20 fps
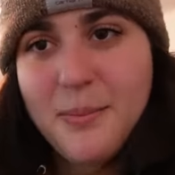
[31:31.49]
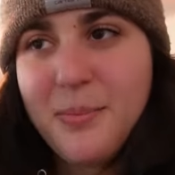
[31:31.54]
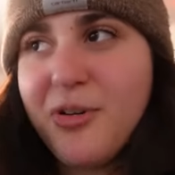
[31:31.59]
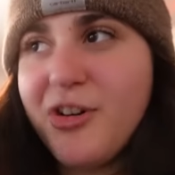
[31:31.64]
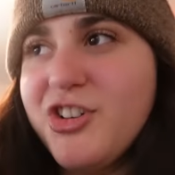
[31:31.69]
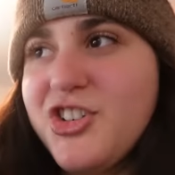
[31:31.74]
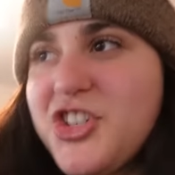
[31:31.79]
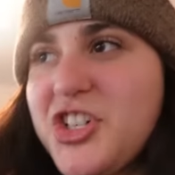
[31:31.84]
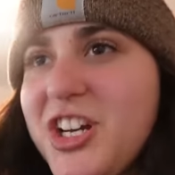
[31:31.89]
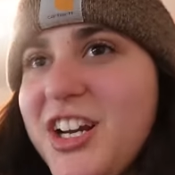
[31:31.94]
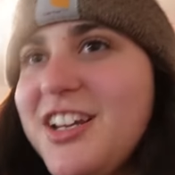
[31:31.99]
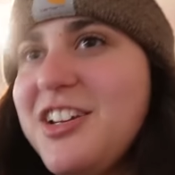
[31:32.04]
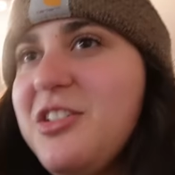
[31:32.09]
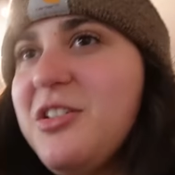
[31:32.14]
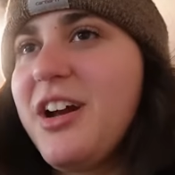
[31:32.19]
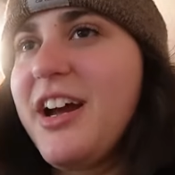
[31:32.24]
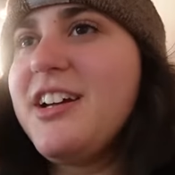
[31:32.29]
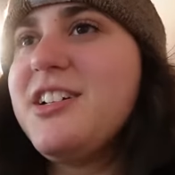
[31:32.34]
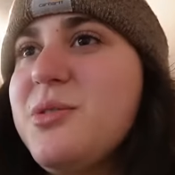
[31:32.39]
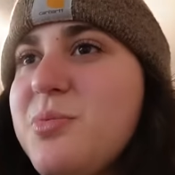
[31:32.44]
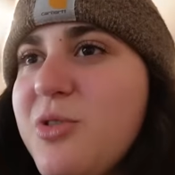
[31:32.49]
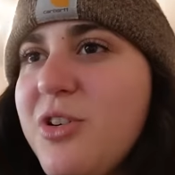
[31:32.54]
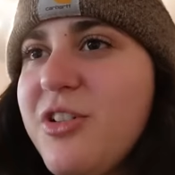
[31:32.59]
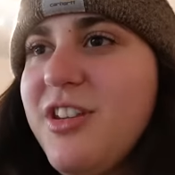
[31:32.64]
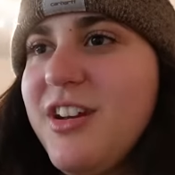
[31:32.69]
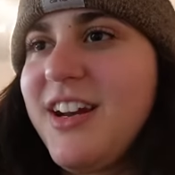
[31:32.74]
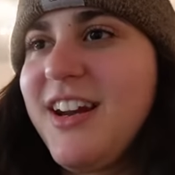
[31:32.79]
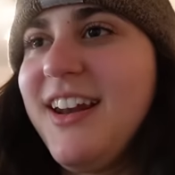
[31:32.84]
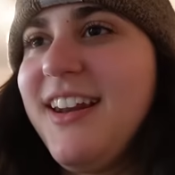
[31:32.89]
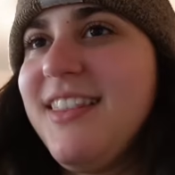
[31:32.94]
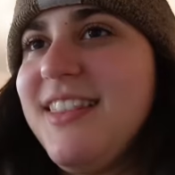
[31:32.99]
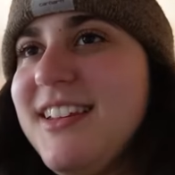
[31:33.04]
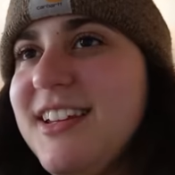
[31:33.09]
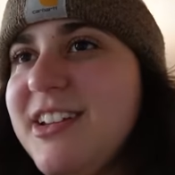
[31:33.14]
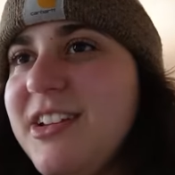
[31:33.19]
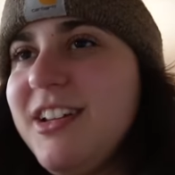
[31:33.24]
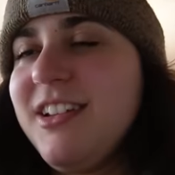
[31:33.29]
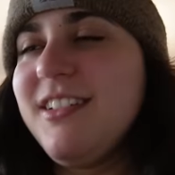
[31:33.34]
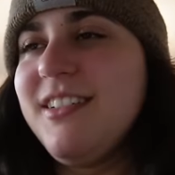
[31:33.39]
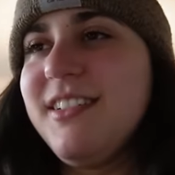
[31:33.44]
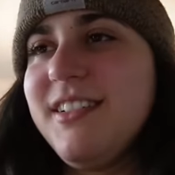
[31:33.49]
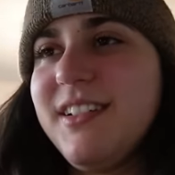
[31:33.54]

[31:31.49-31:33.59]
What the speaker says: appreciate you guys more than anything,